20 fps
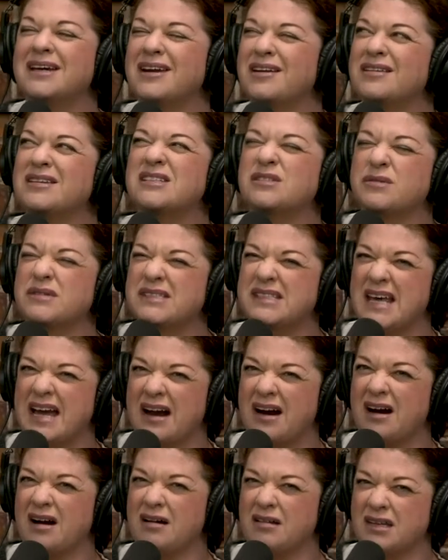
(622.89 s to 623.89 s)
You know, this was the
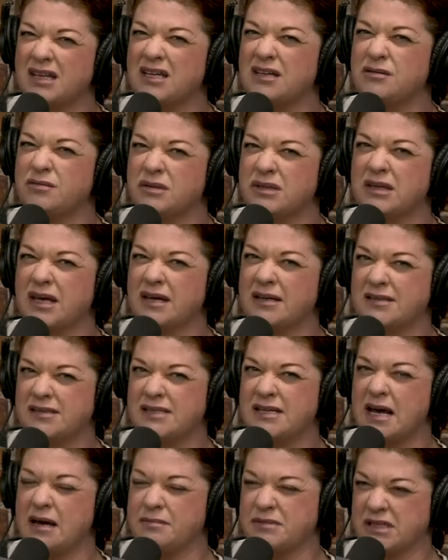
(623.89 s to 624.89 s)
era that you would like
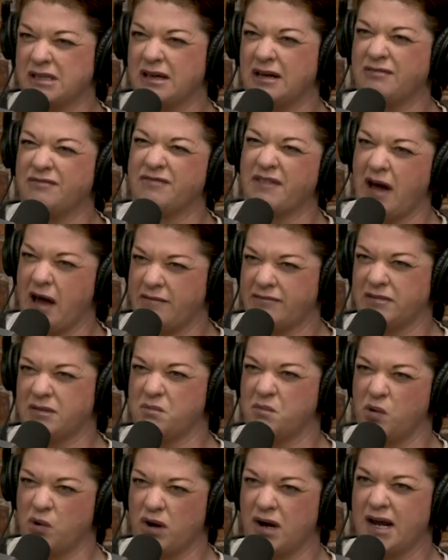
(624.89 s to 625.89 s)
stay up till like 5
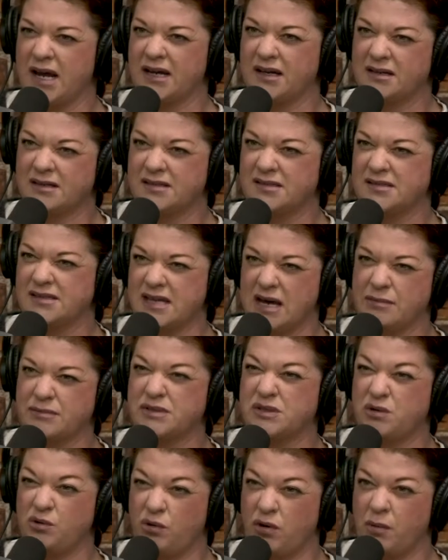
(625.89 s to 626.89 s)
a.m. because that
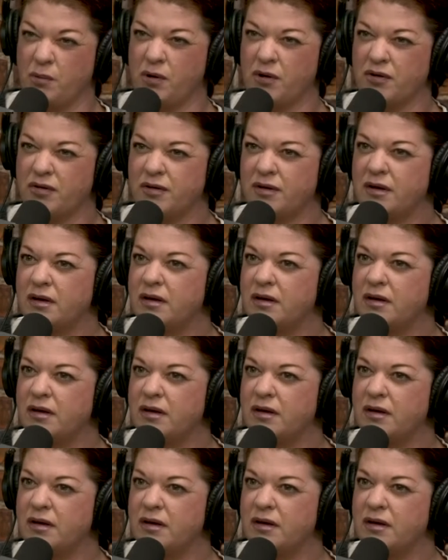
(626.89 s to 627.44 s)
was normal.